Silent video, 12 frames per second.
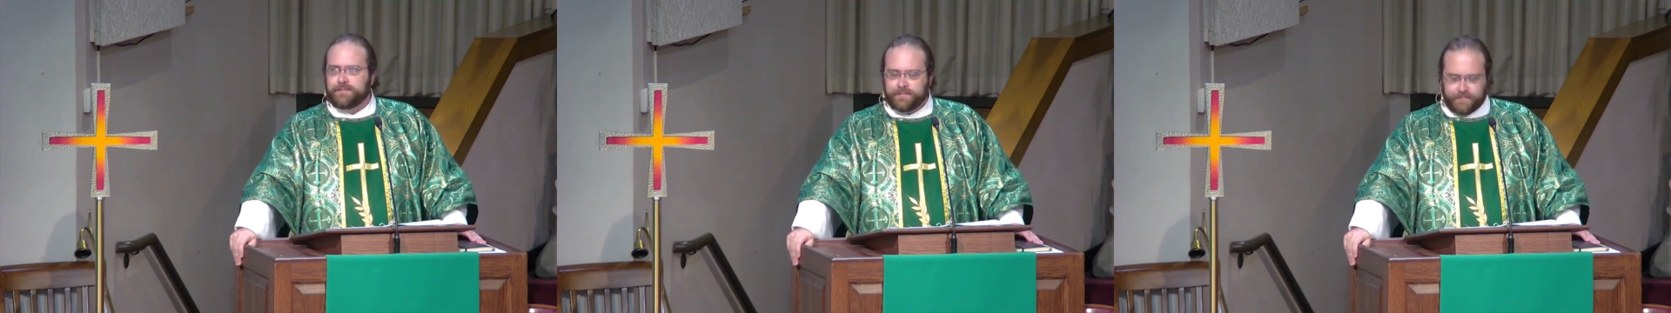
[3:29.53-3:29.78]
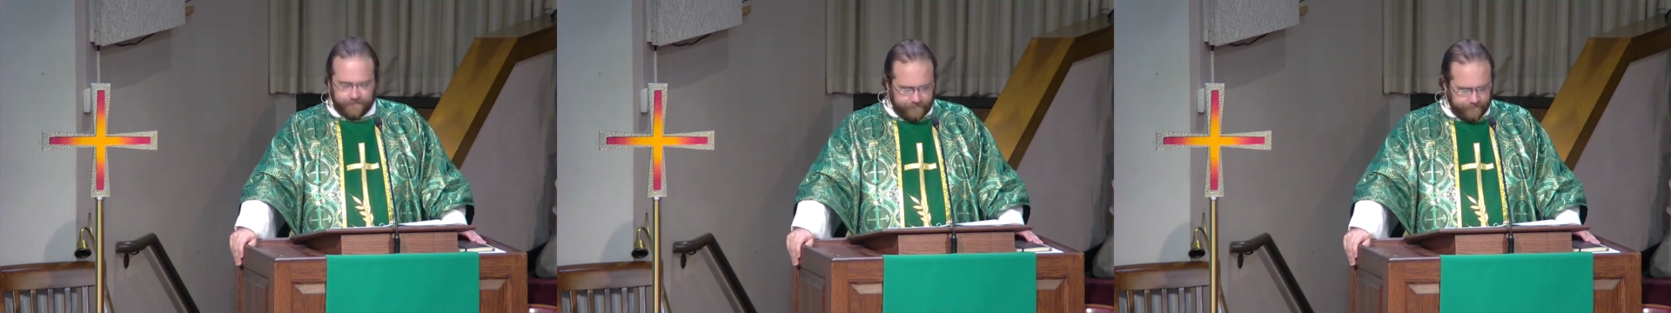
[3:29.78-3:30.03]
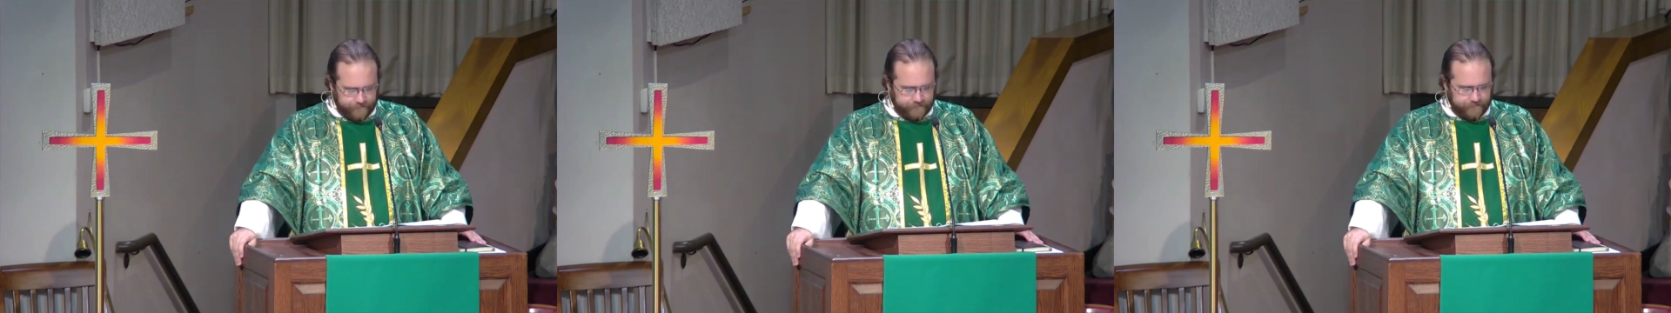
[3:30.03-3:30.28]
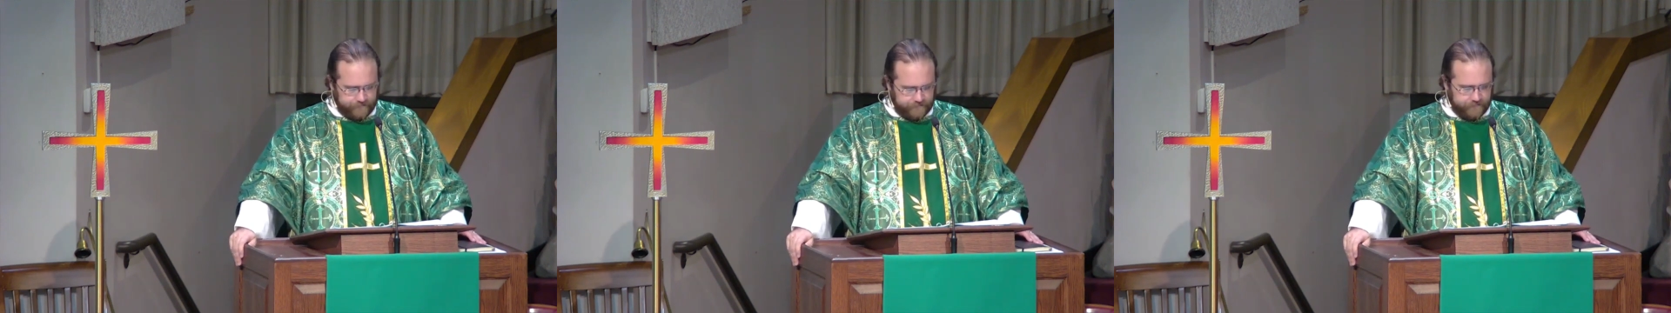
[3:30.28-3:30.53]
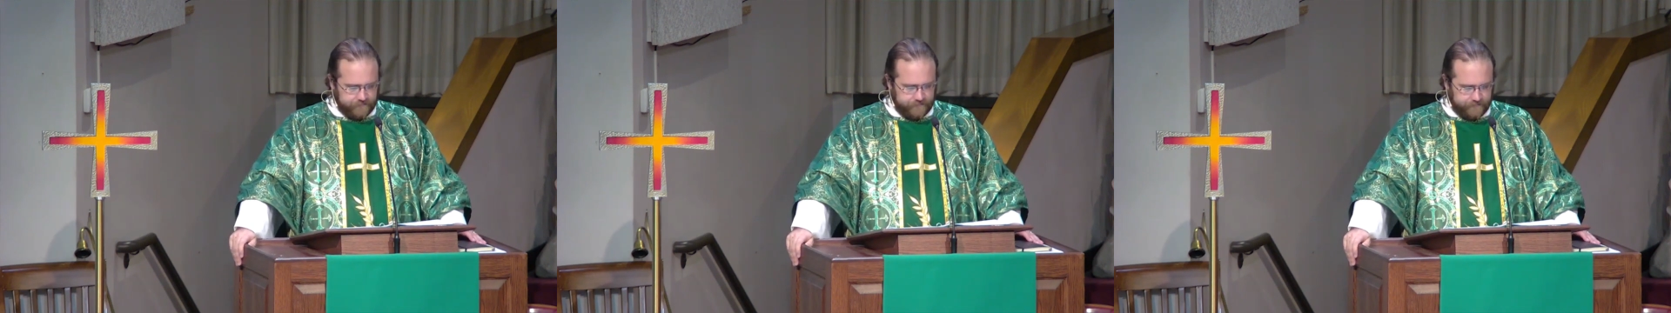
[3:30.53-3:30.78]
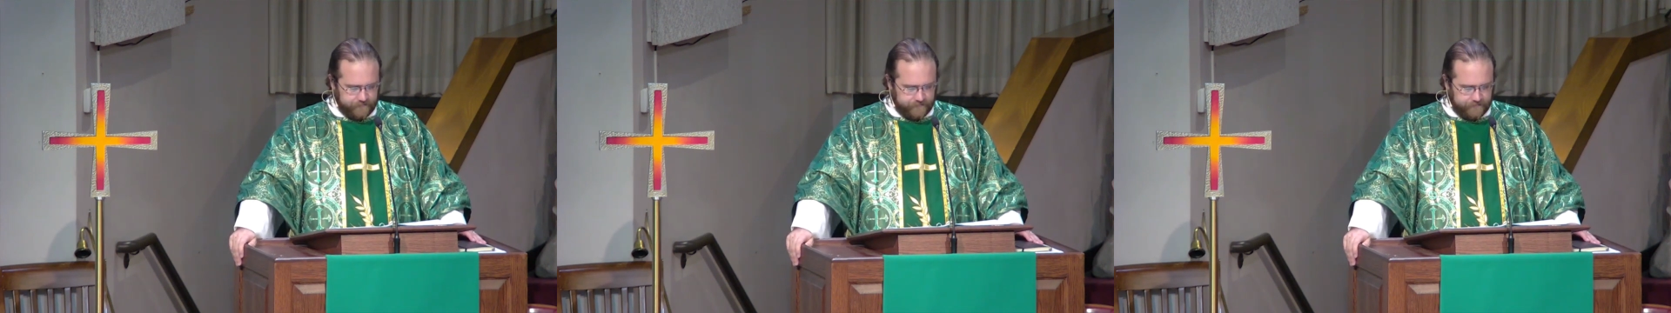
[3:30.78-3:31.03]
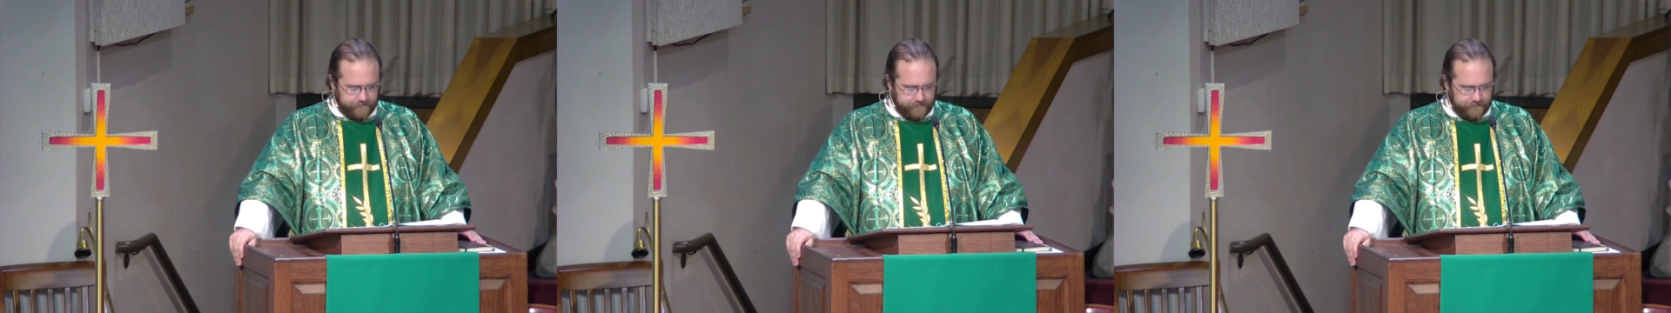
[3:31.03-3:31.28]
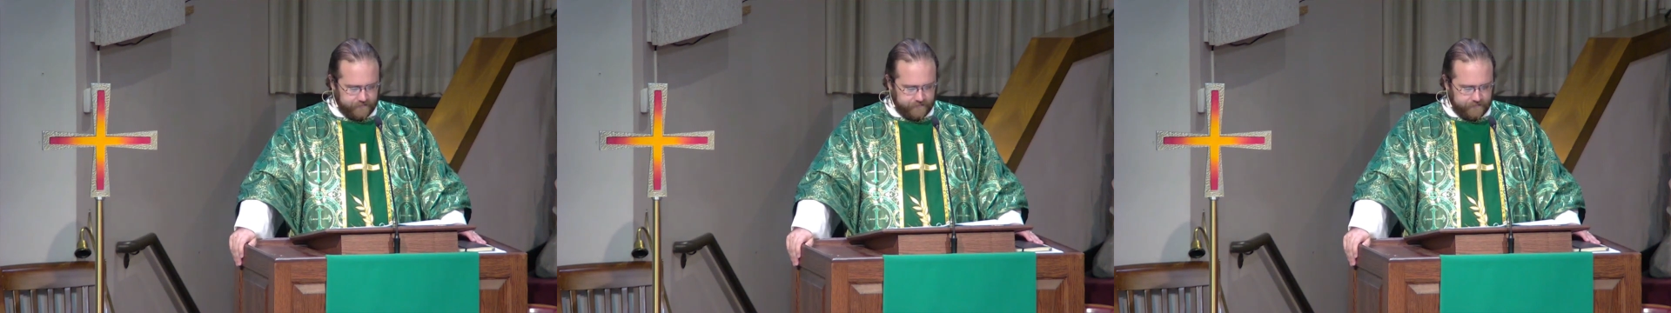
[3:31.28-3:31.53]

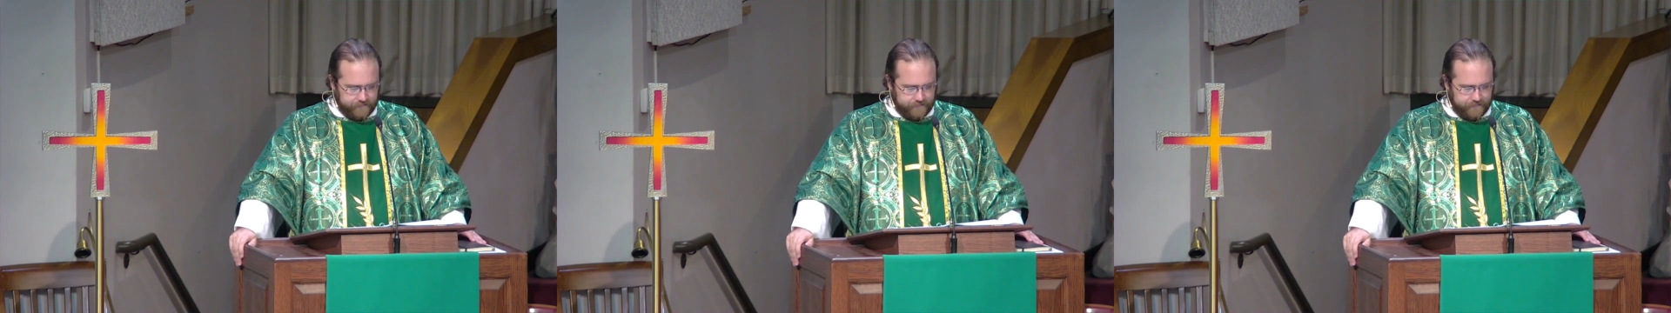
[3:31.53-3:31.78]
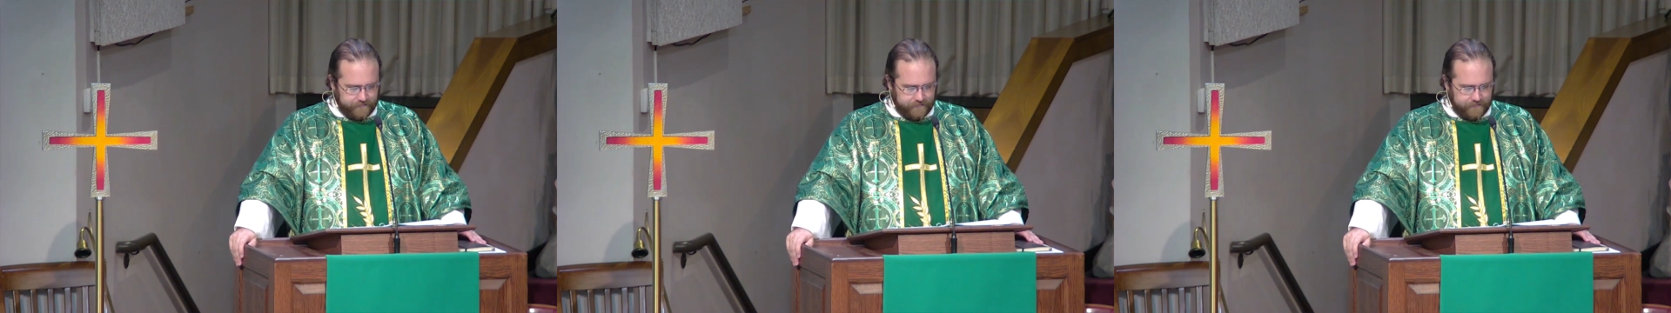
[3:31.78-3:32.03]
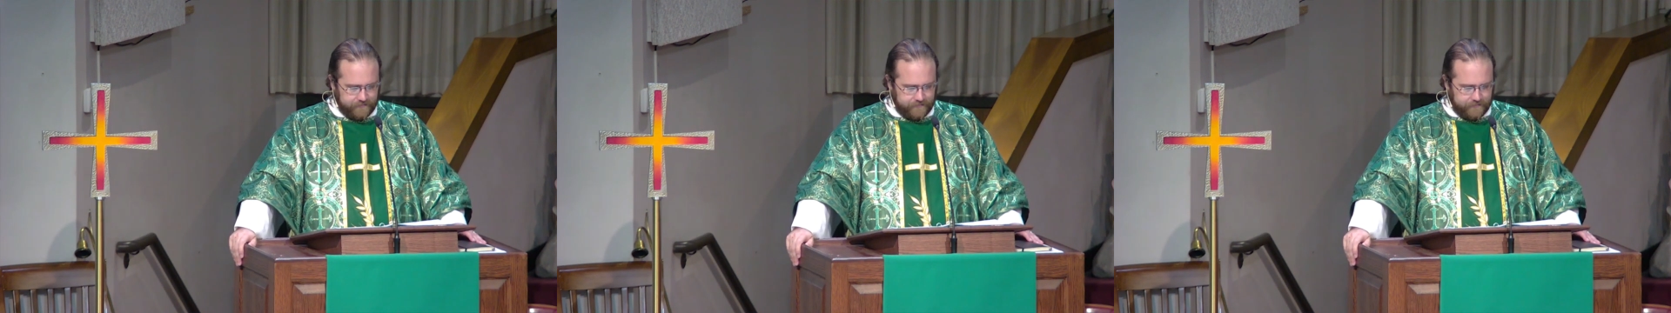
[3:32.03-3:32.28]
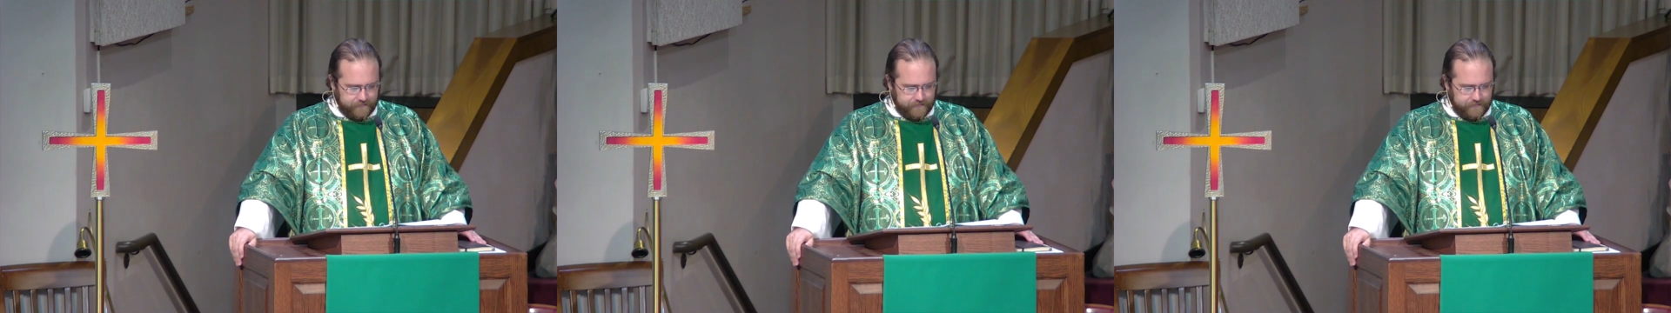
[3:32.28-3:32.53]
[no speech]